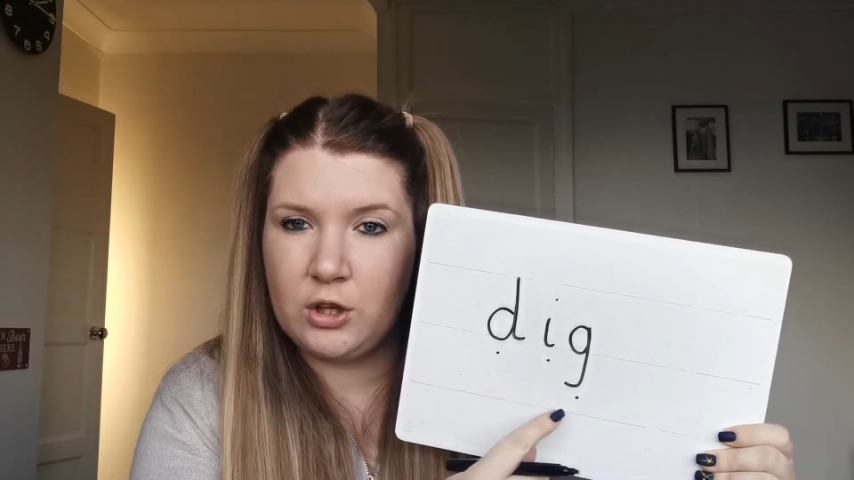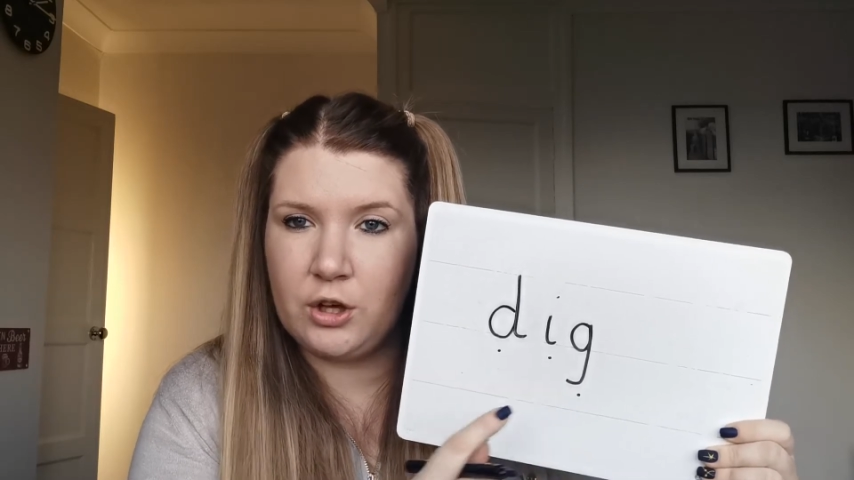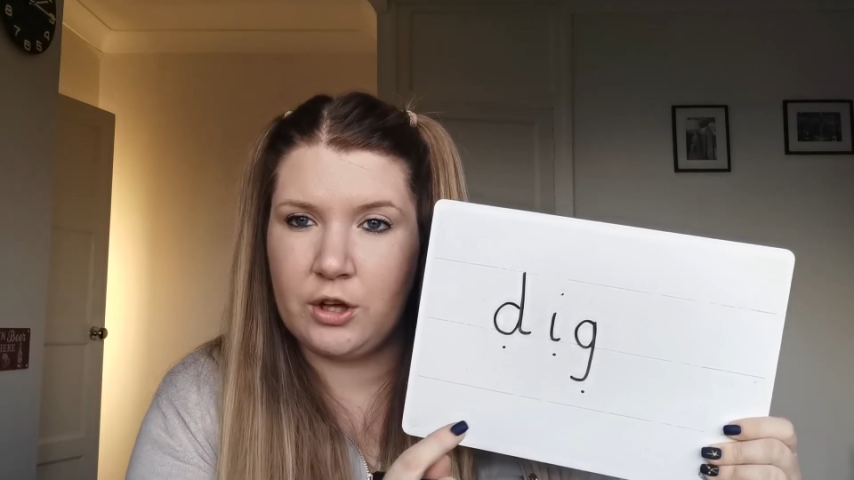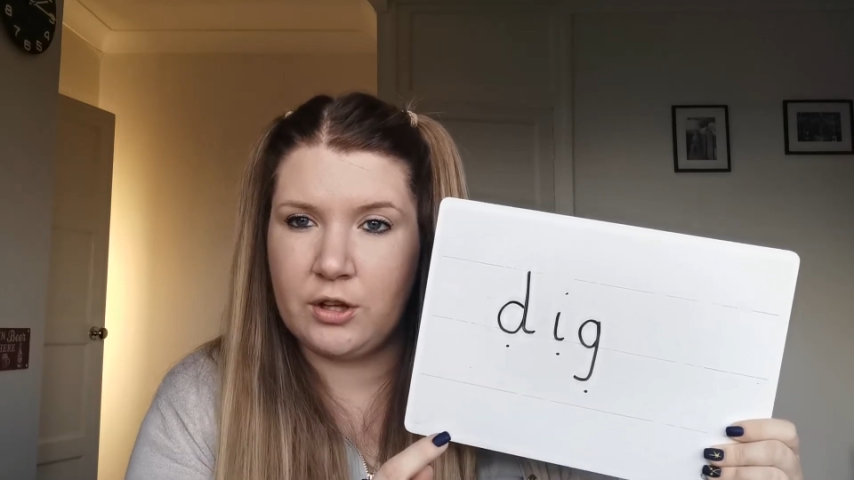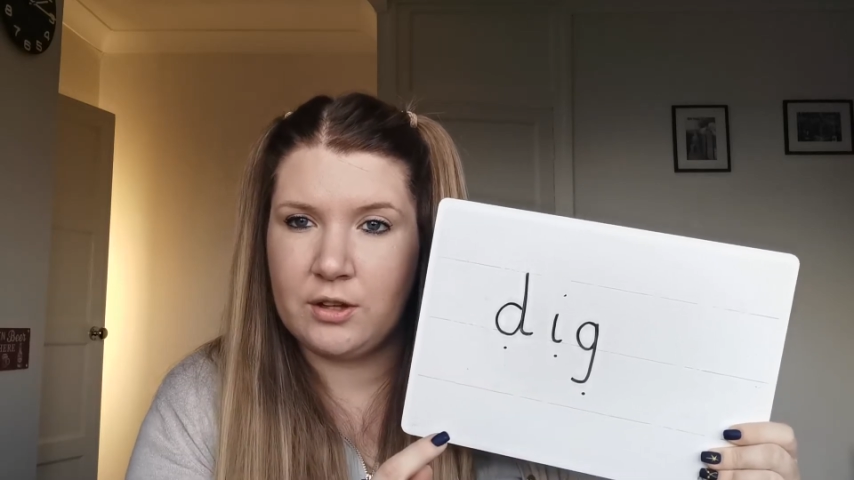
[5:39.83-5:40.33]

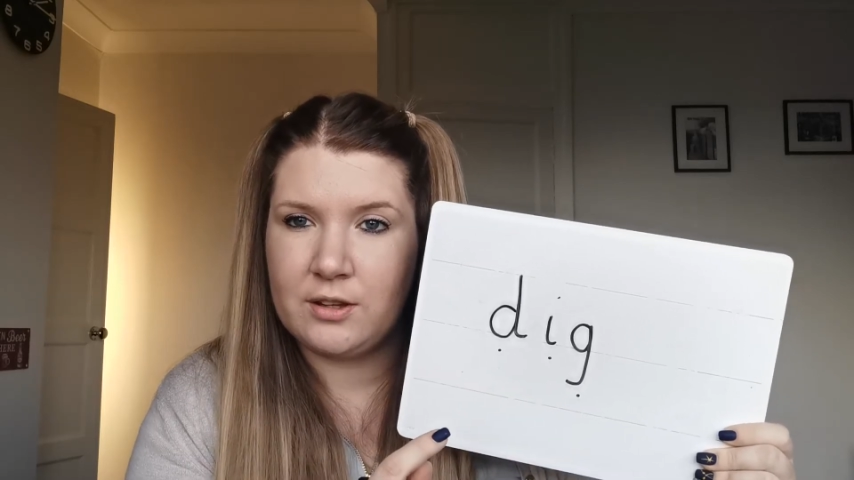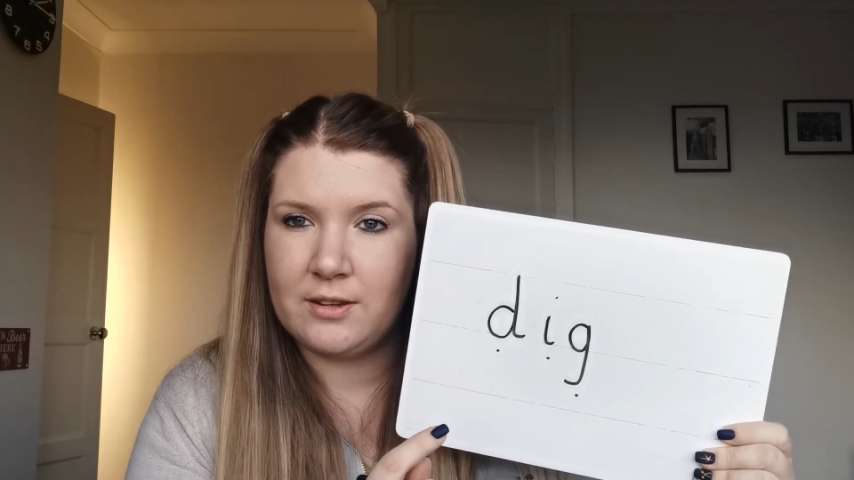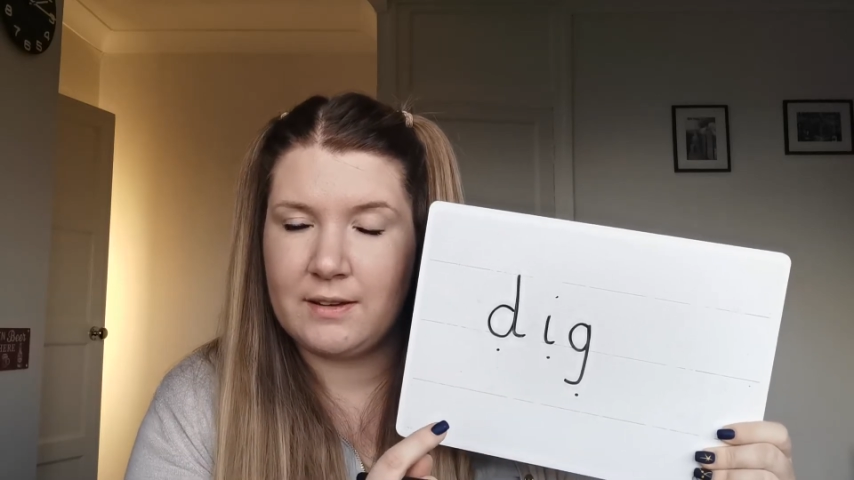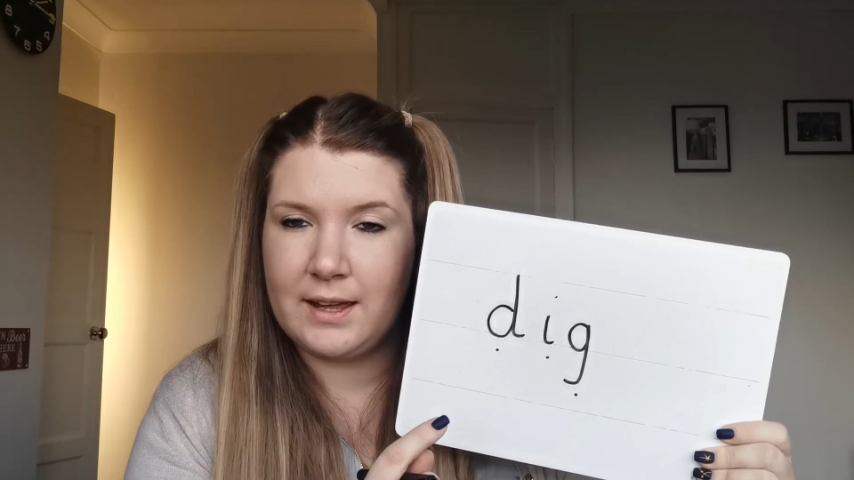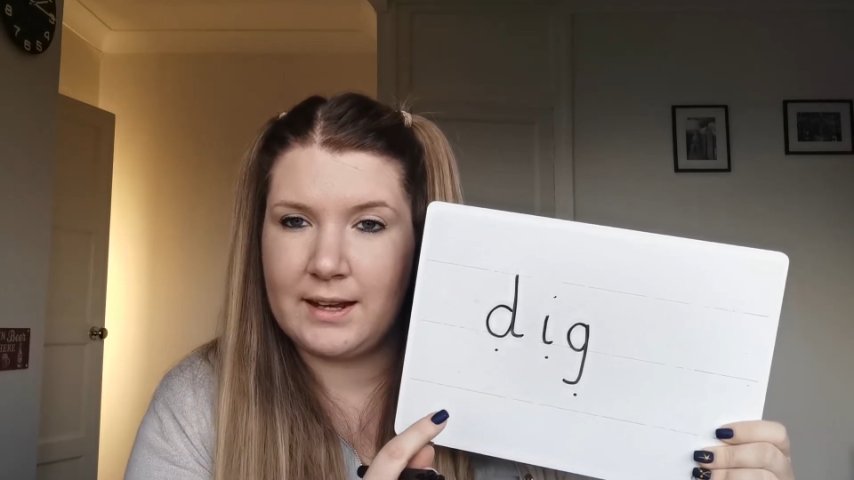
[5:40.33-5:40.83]
G.
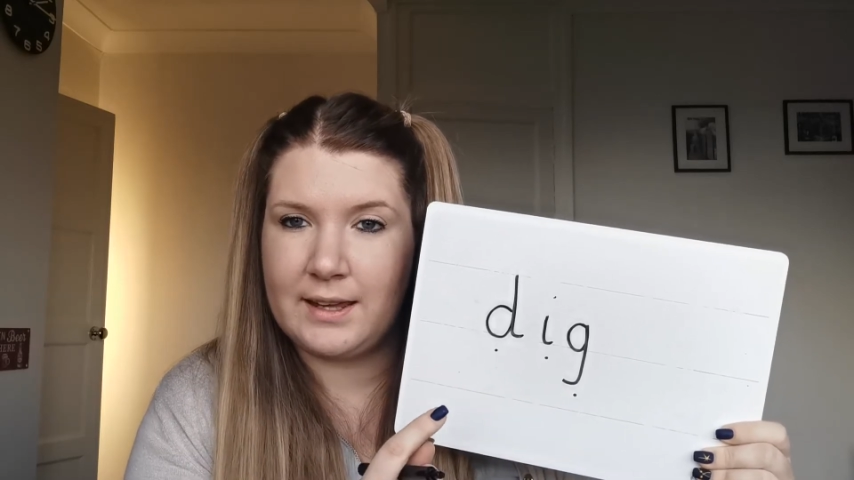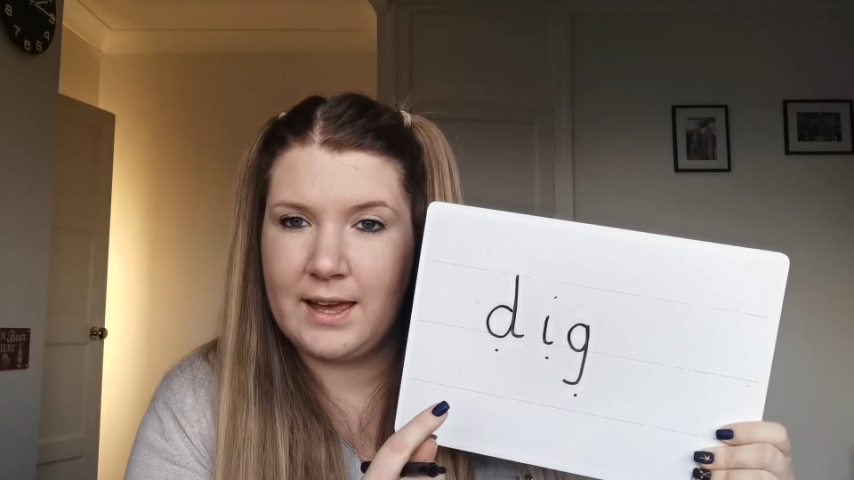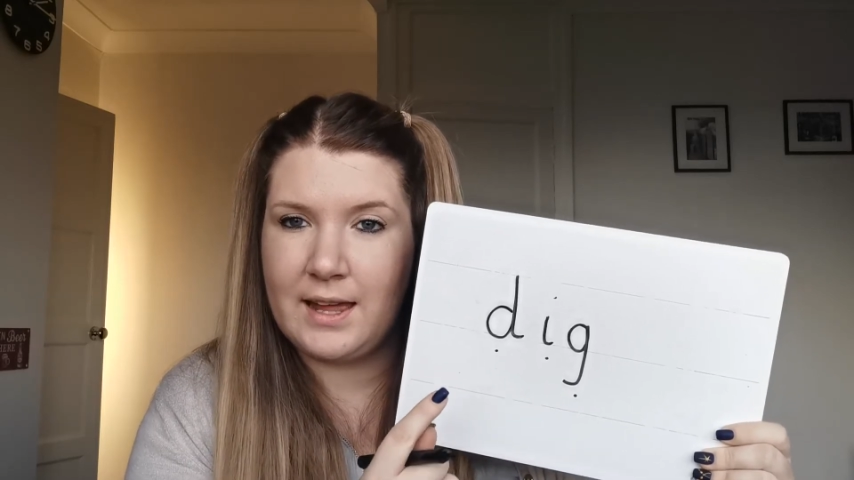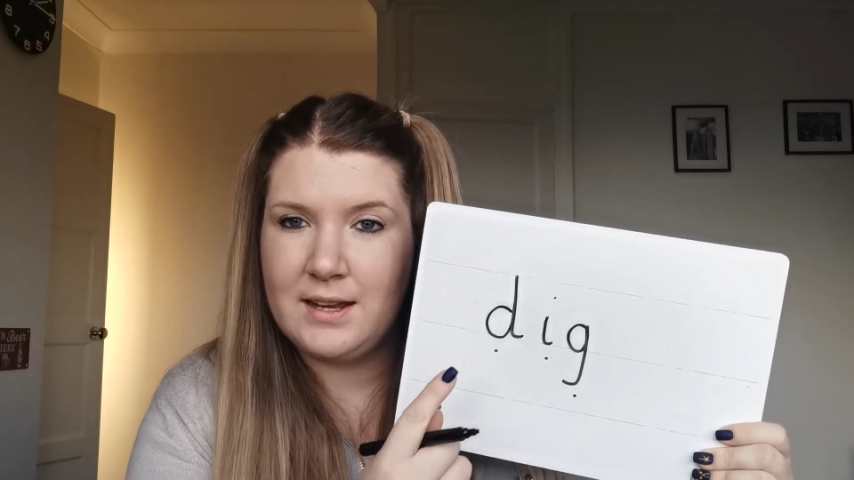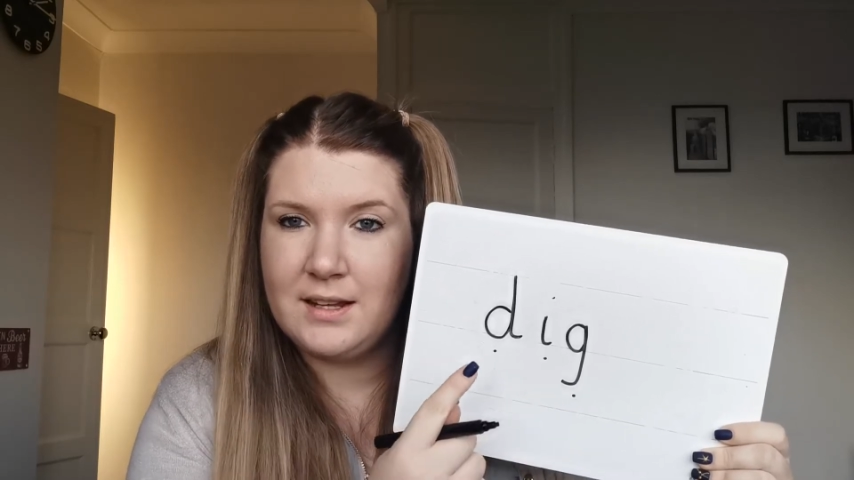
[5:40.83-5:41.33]
And
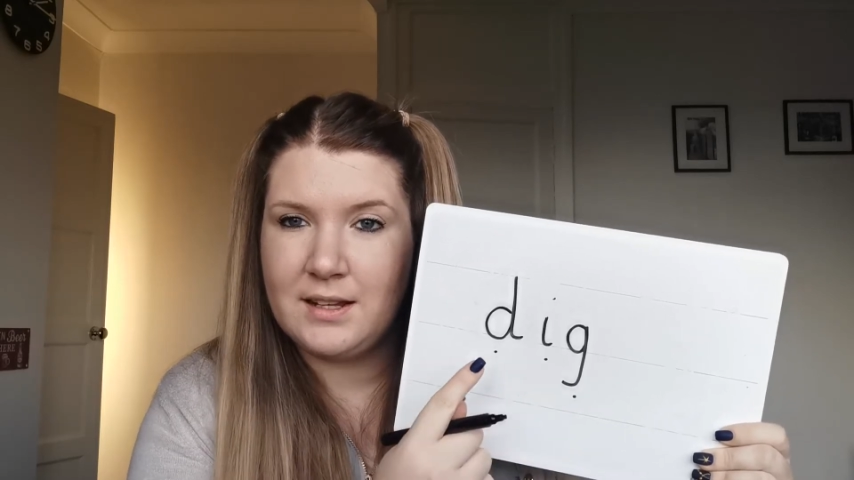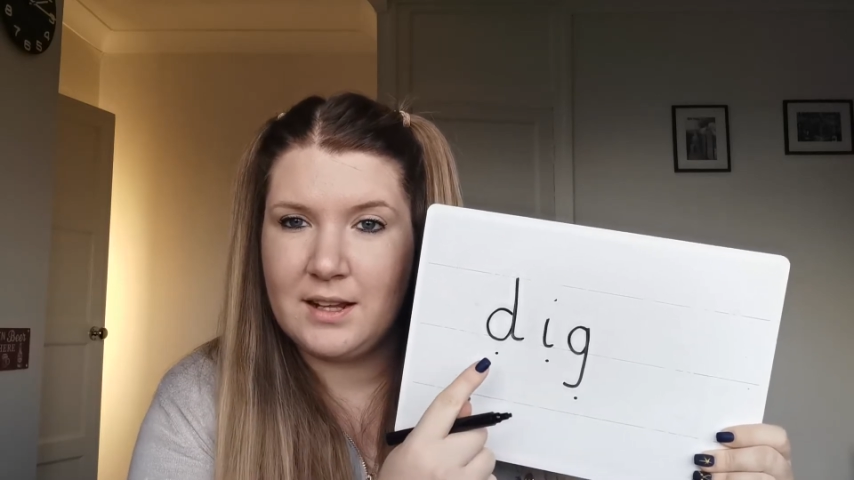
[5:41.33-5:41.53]
again.